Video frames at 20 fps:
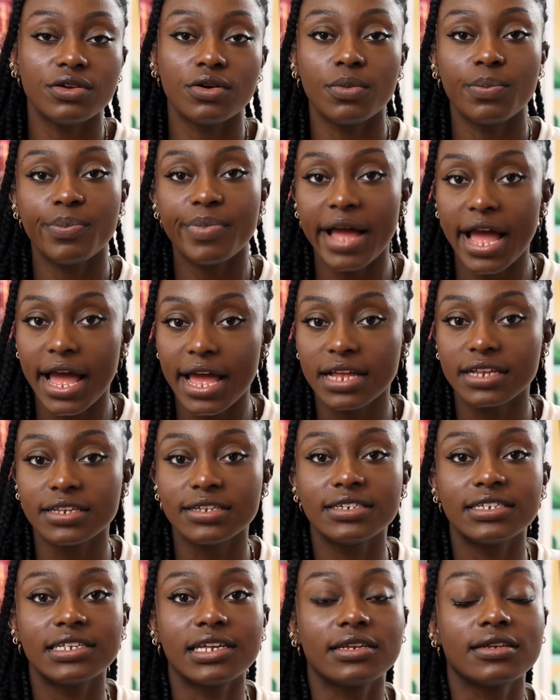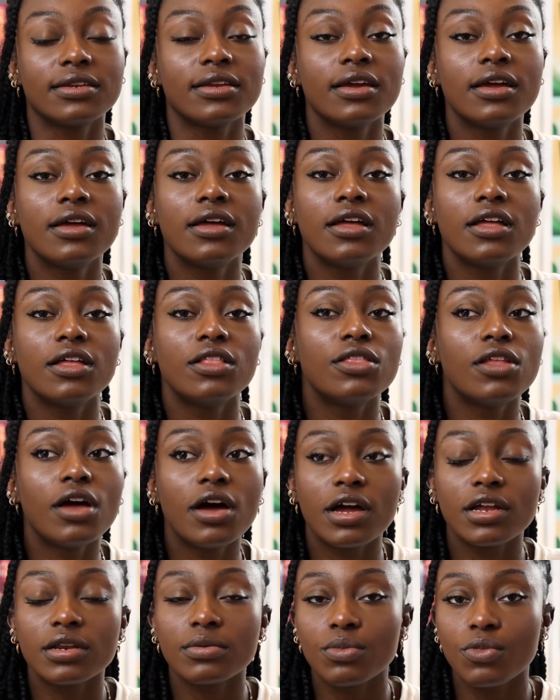in your bands and
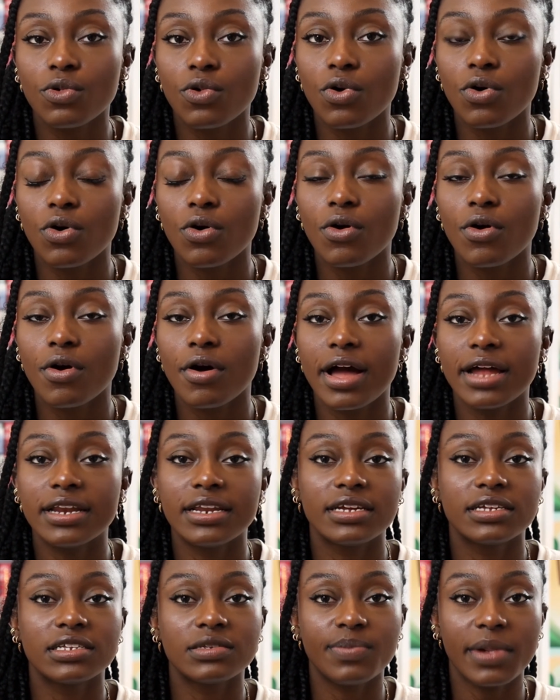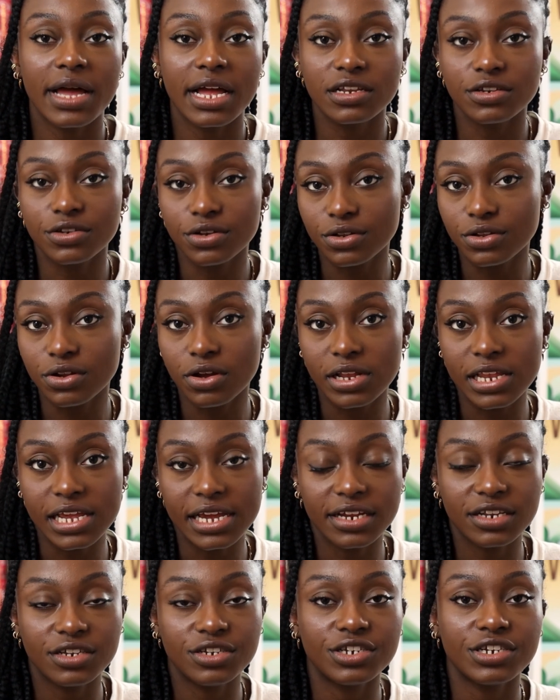learn more and expand your
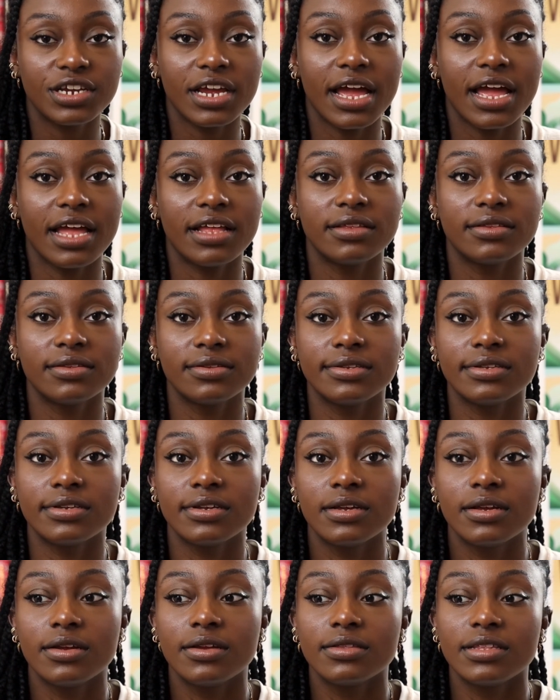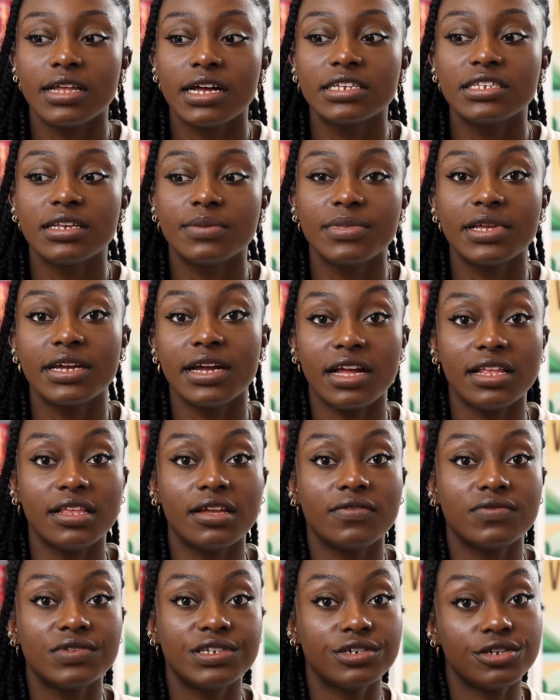knowledge, and that's something I
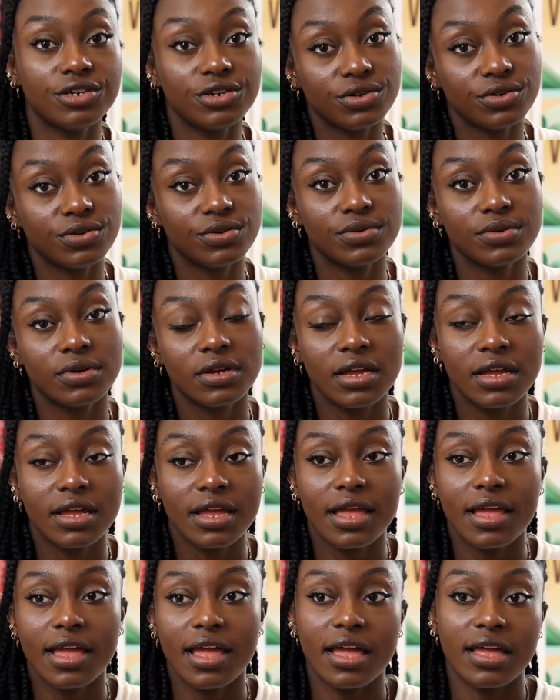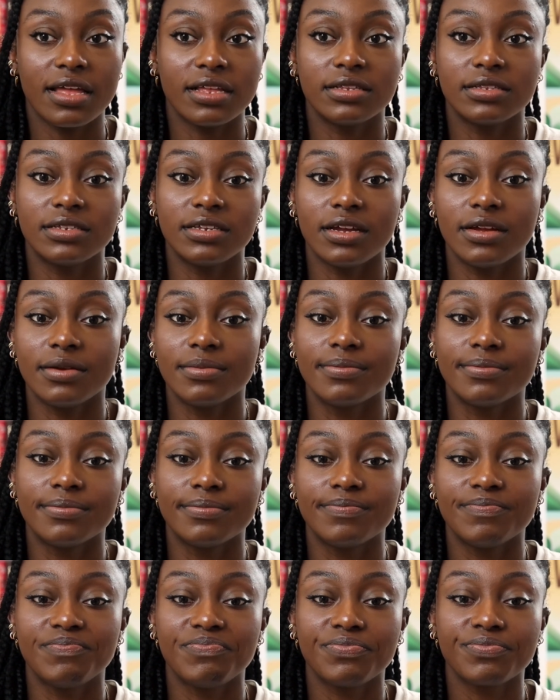love to do, and
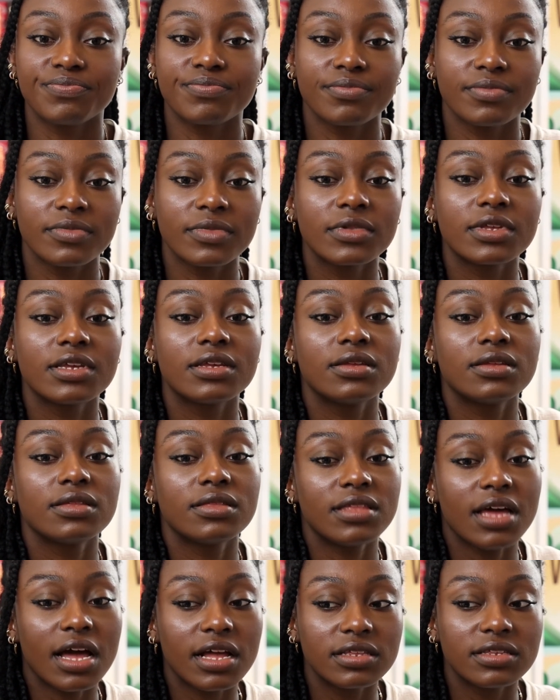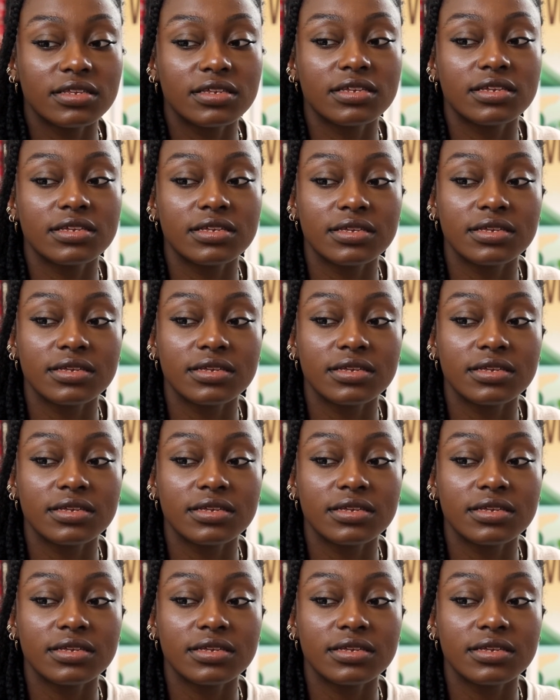um, that's